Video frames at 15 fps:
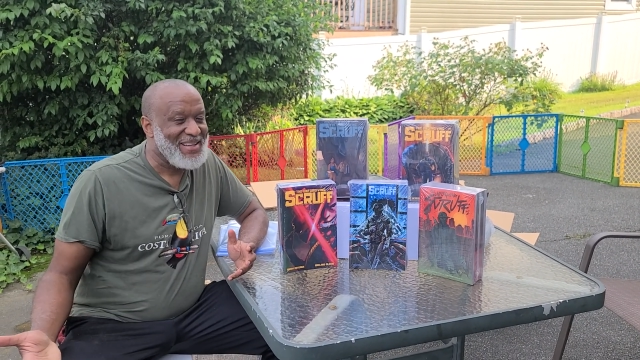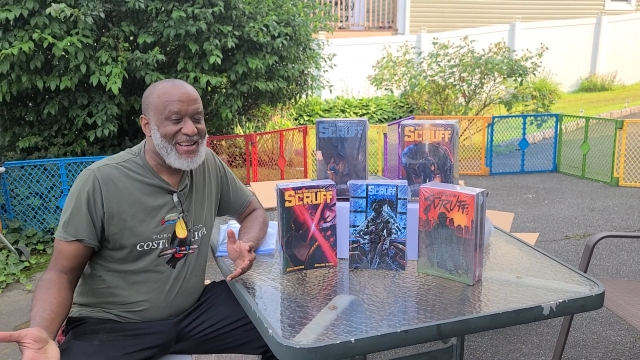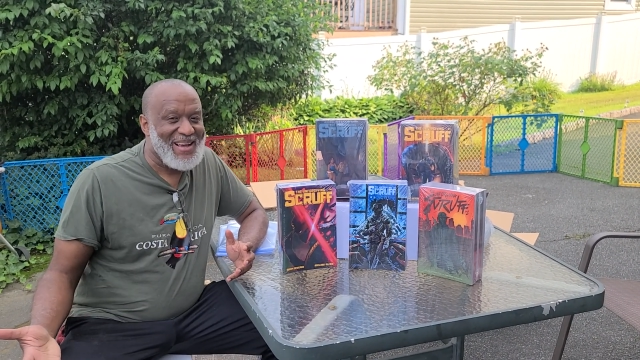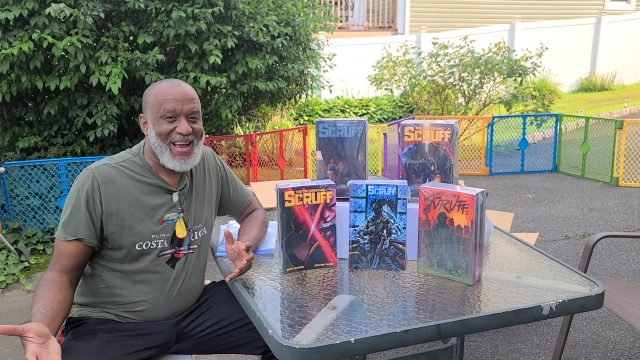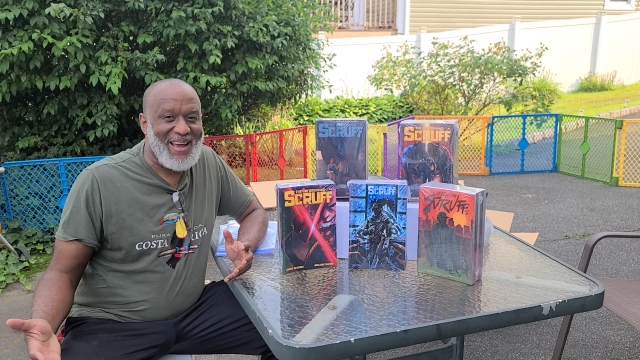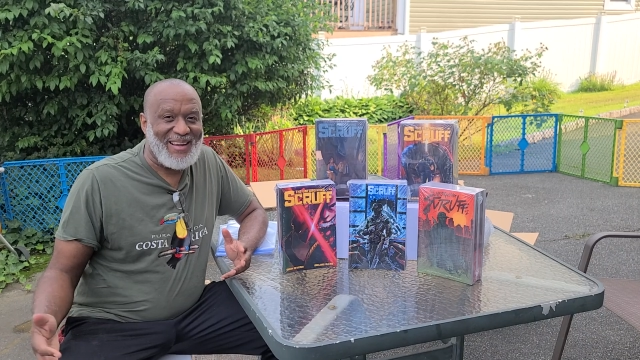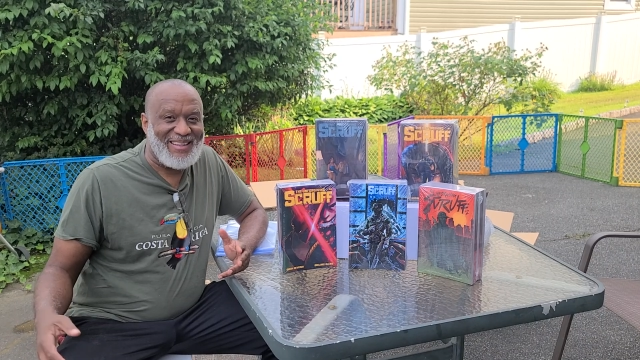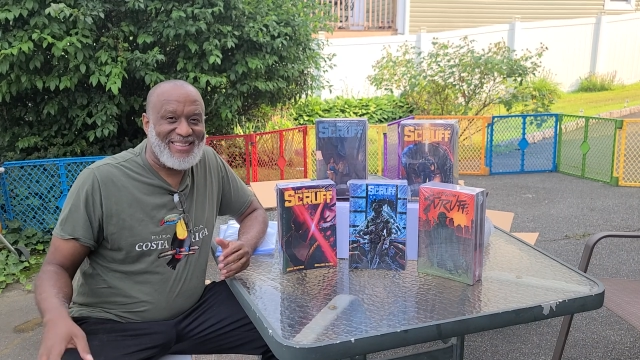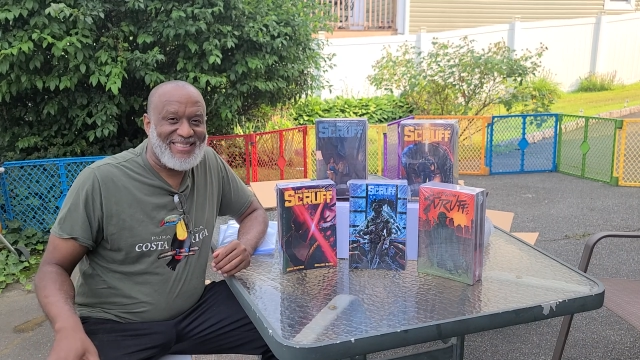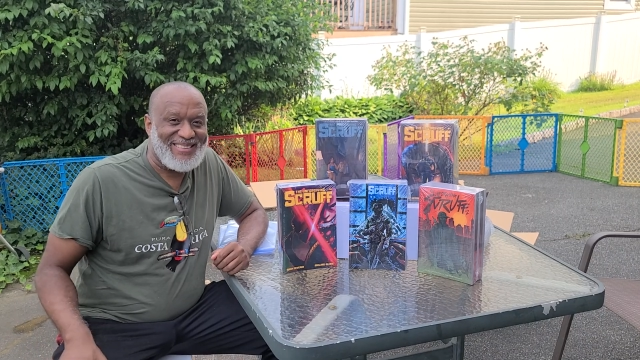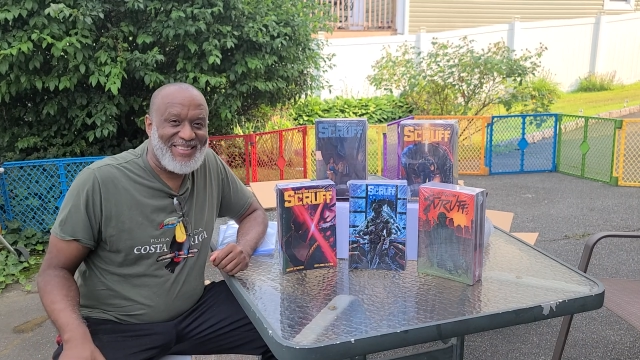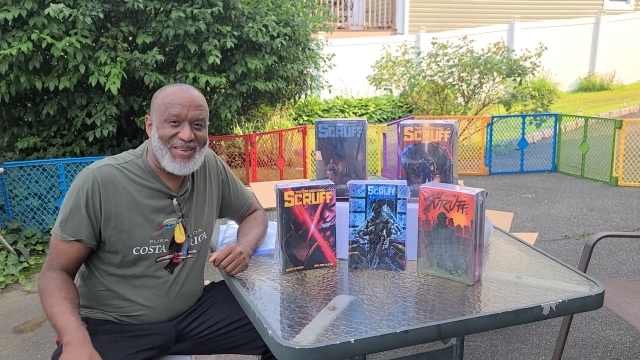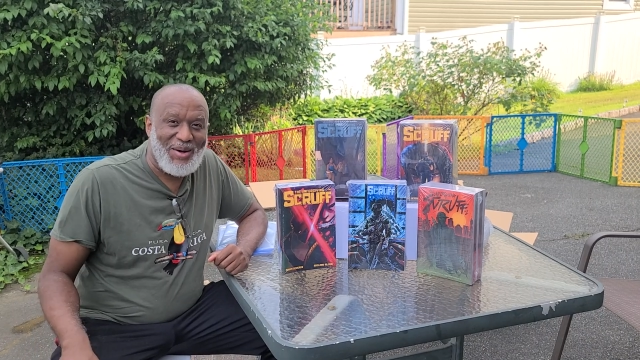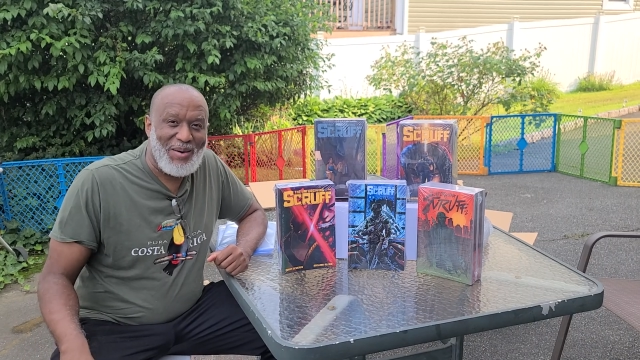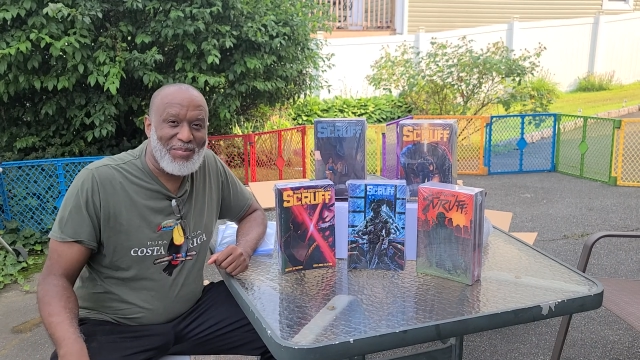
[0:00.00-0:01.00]
hey, you
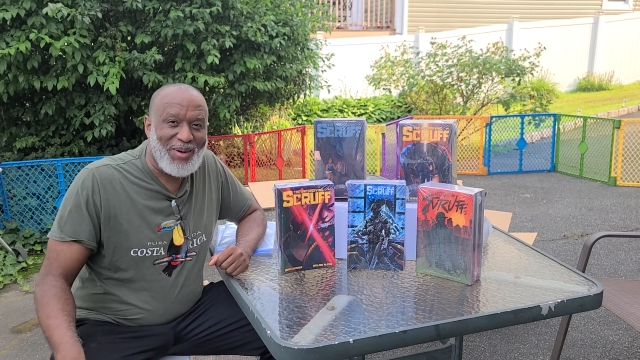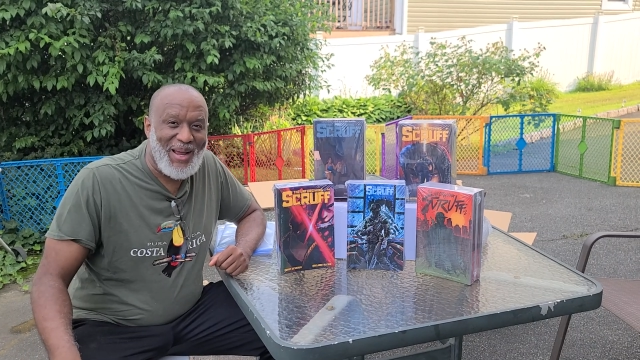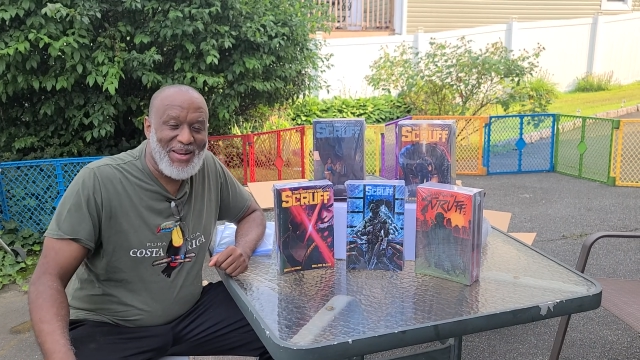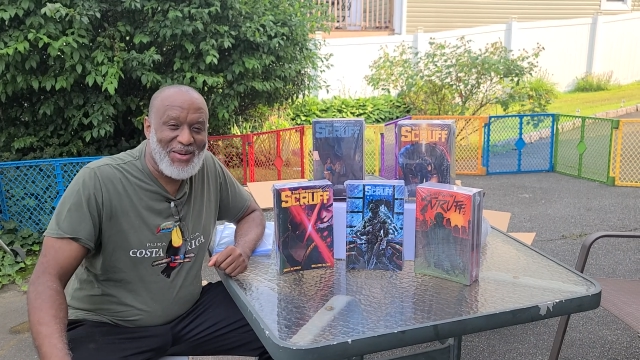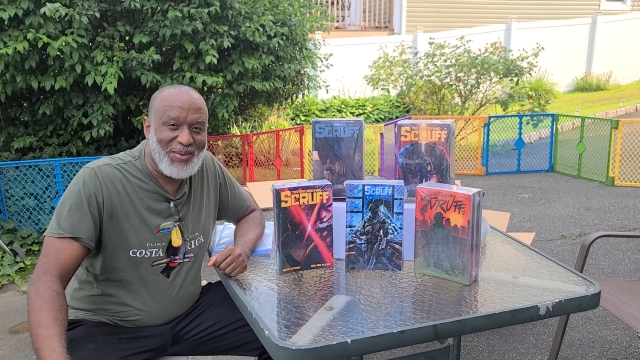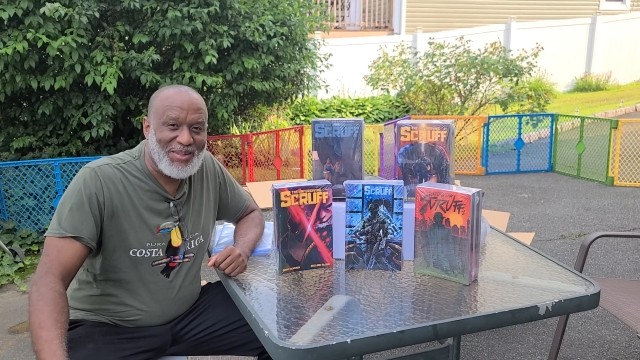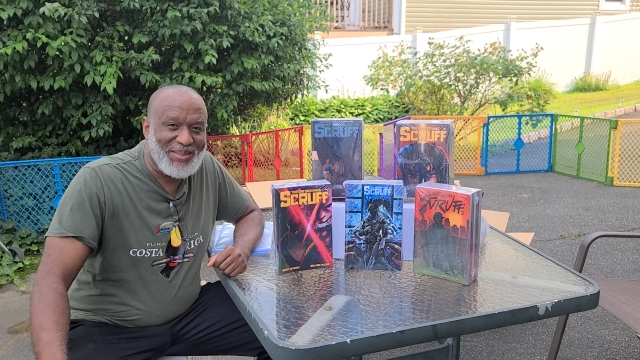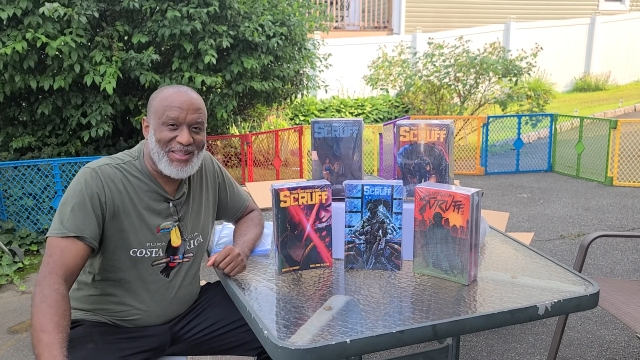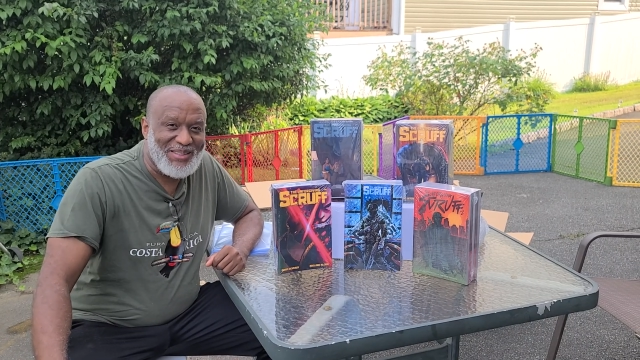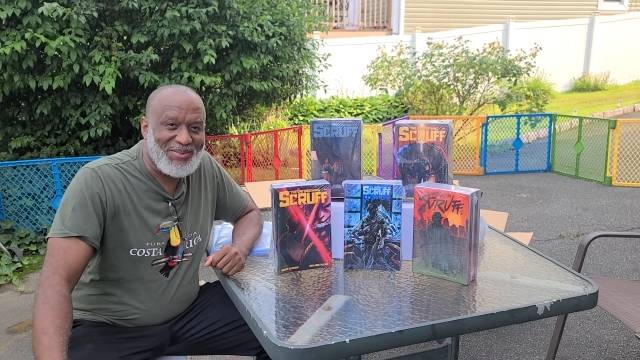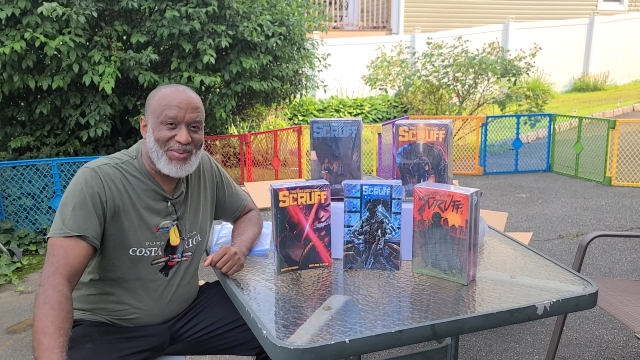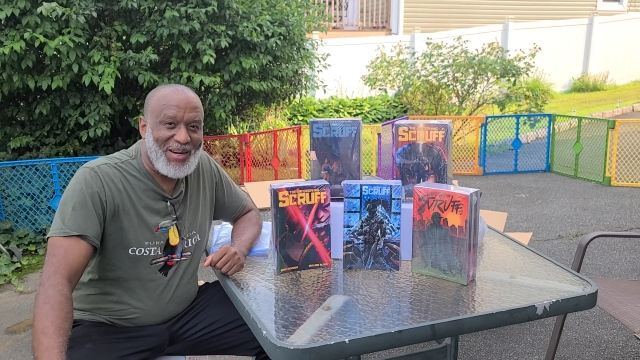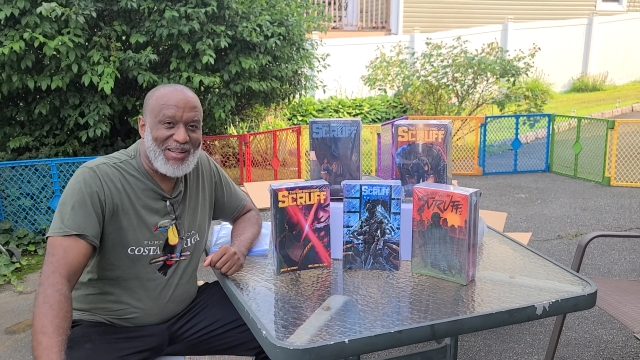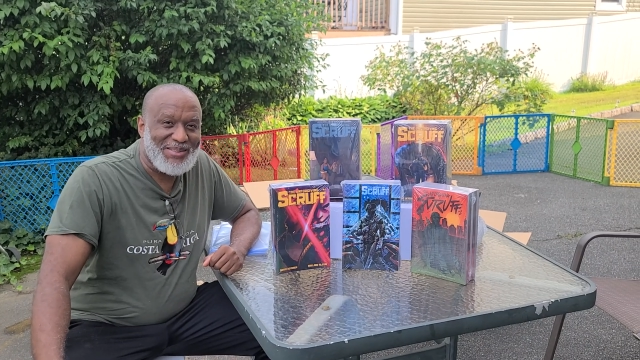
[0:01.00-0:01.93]
know I'm brand new at this, right?